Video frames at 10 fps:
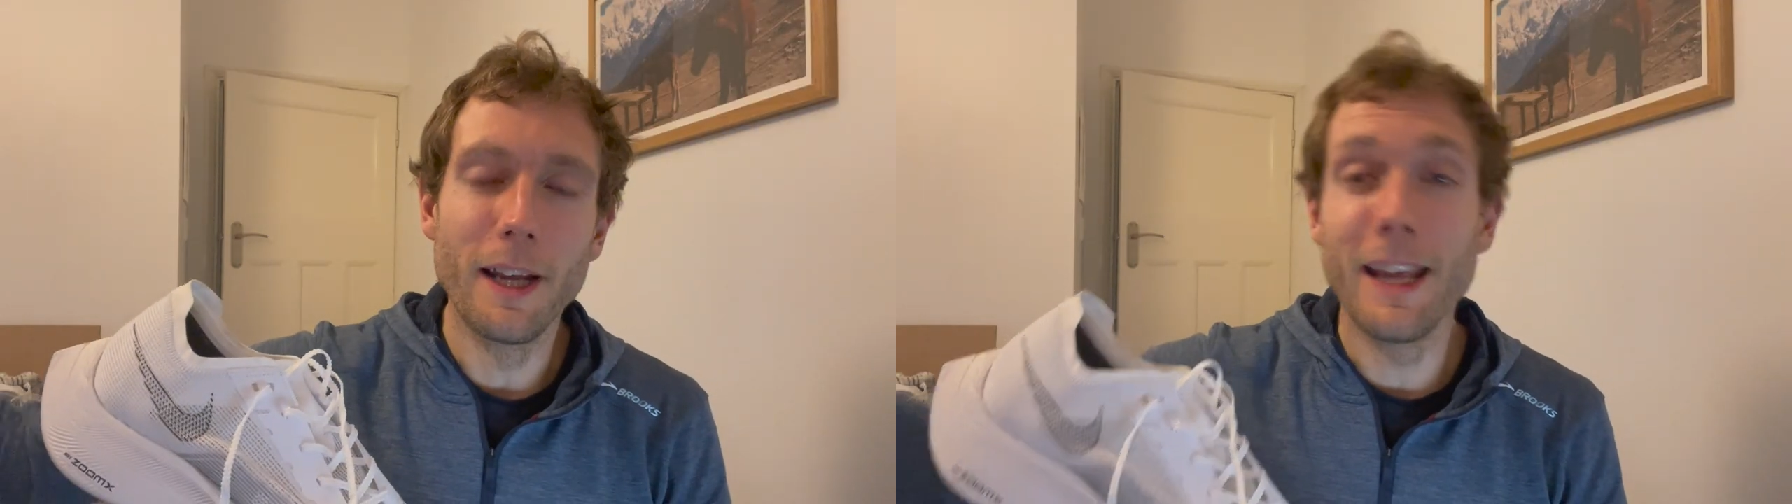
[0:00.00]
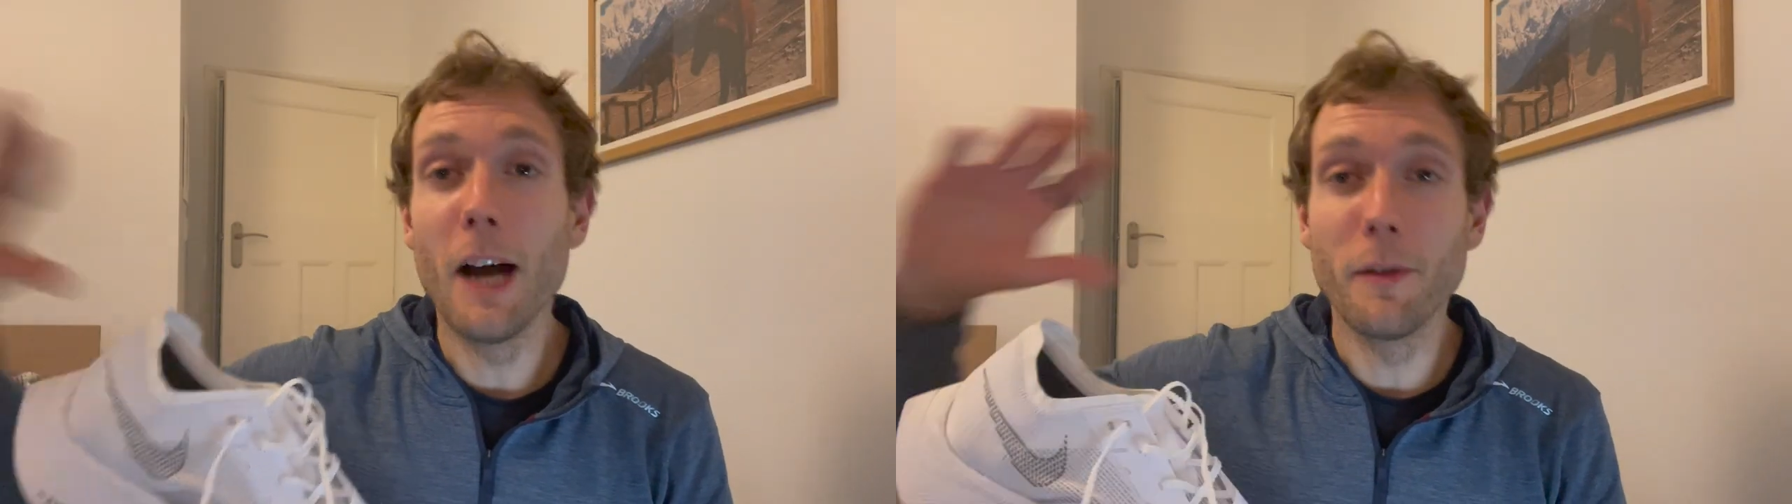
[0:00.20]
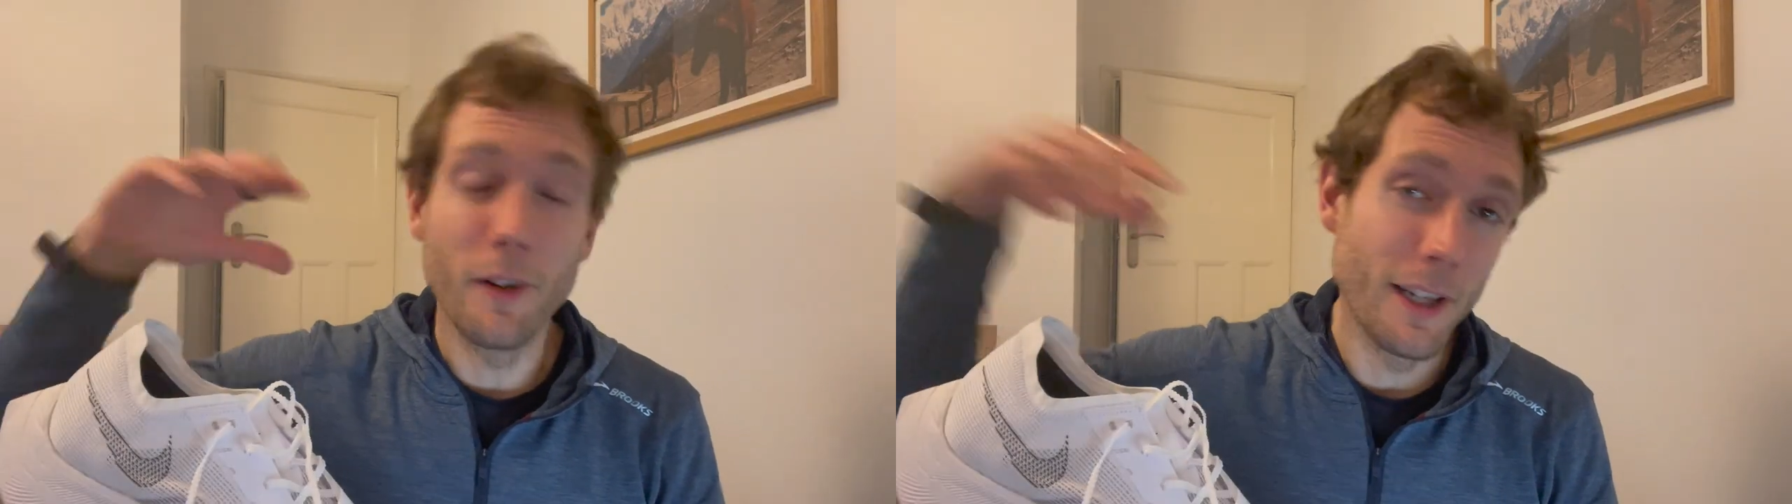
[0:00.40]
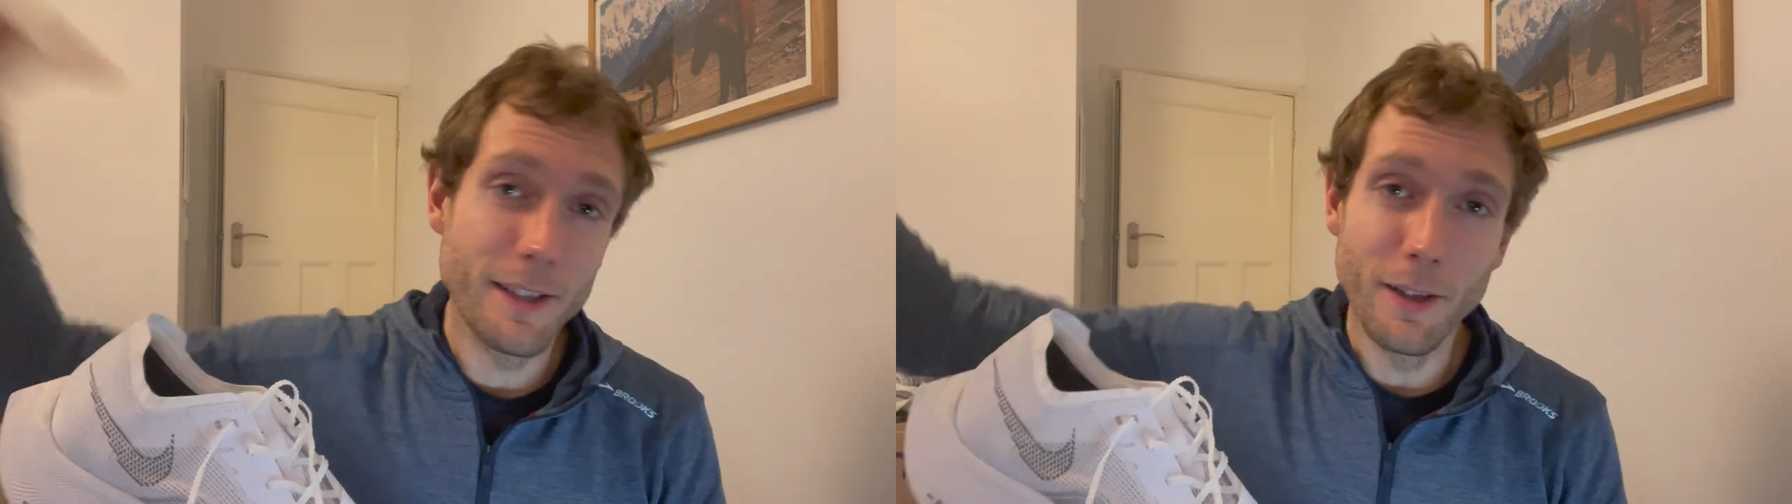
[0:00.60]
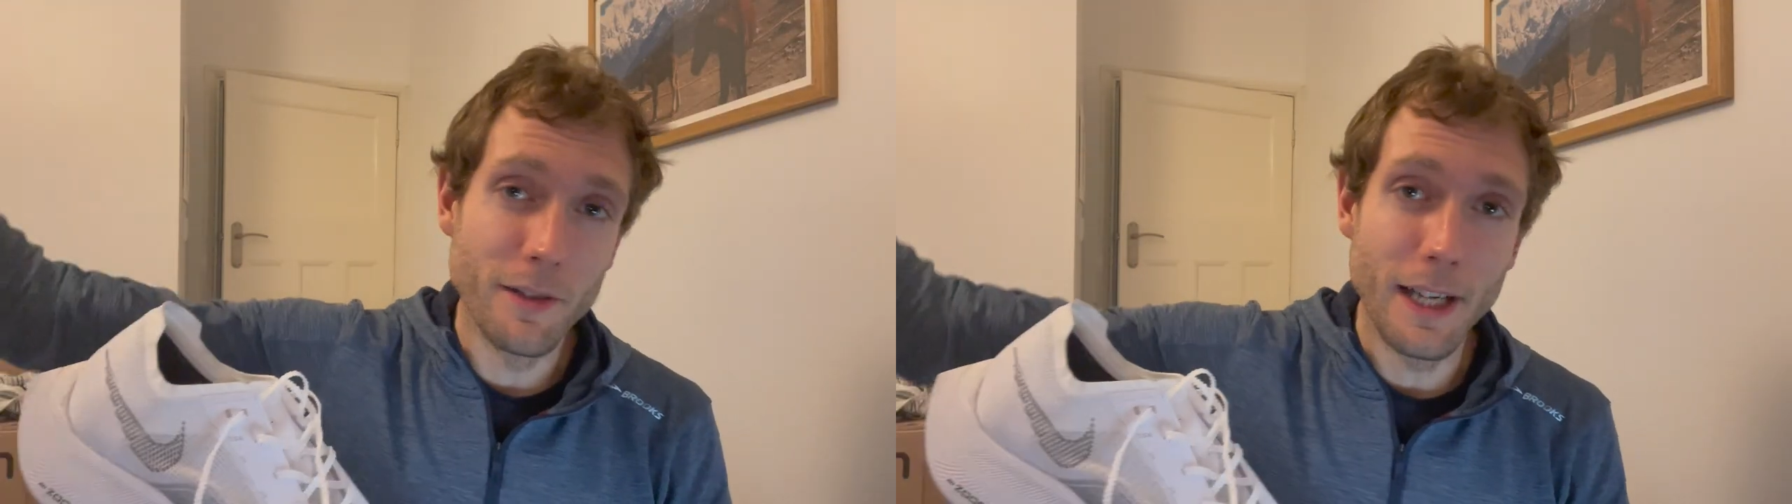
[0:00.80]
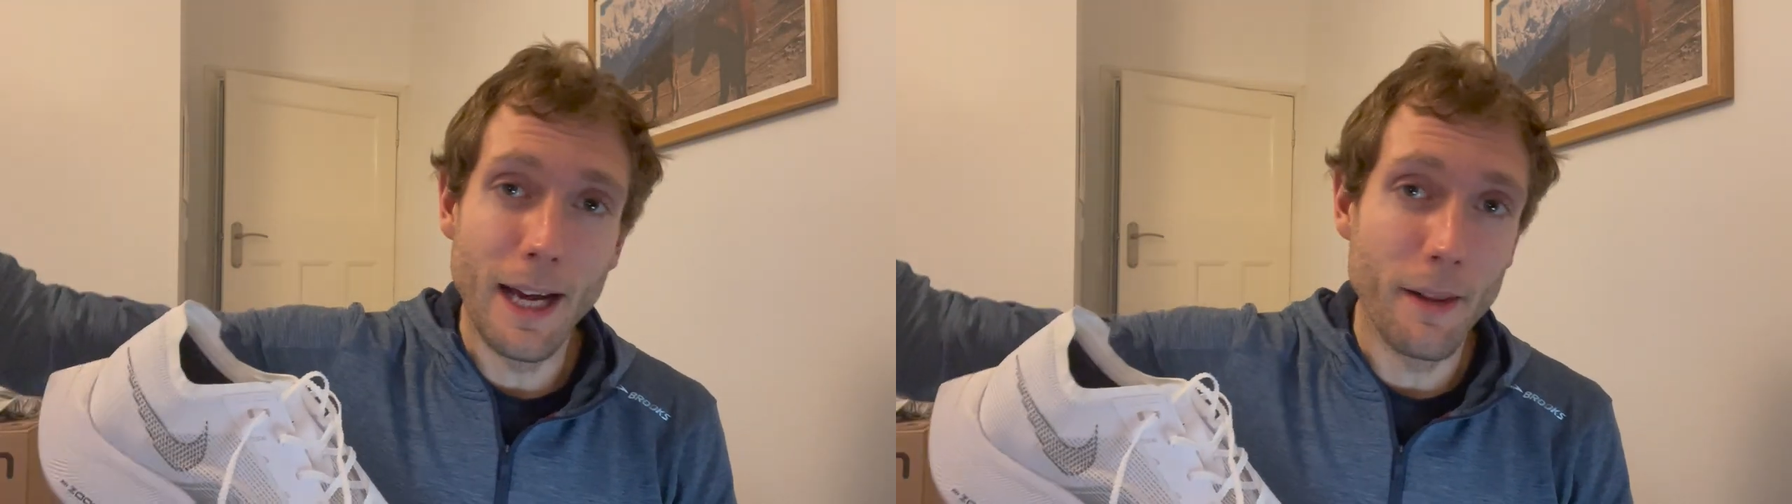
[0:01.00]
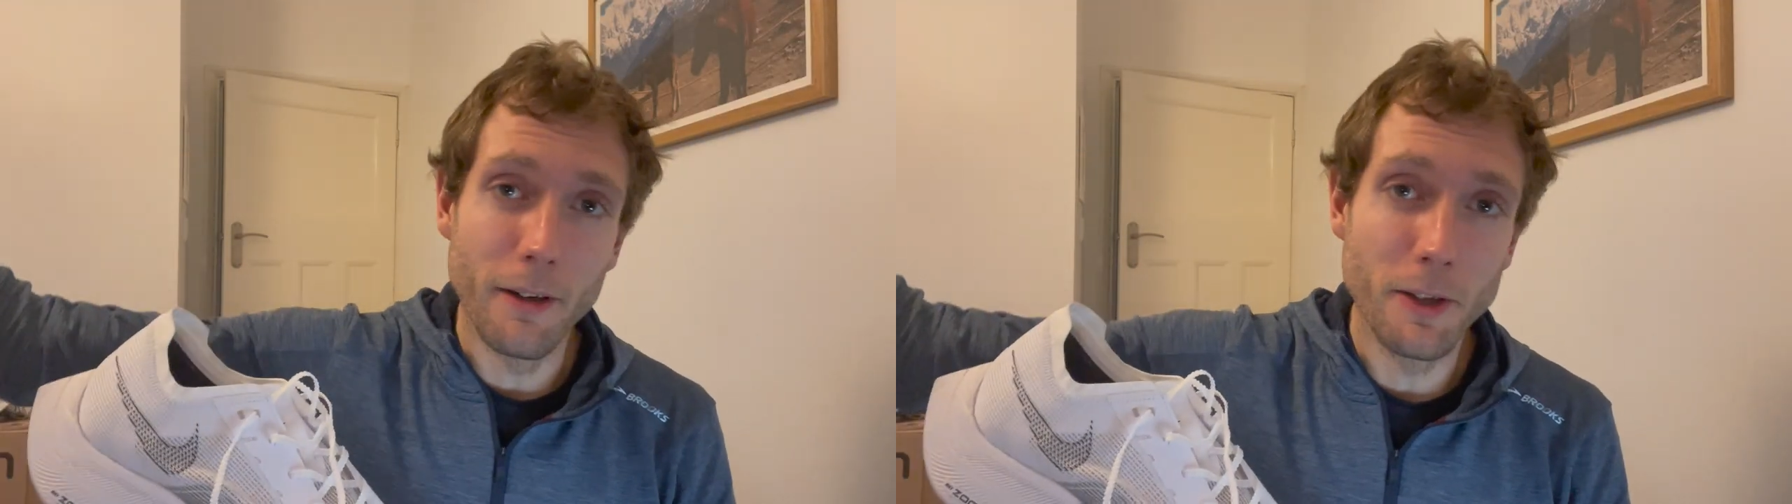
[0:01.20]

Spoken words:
The Alphafly is still obviously out there at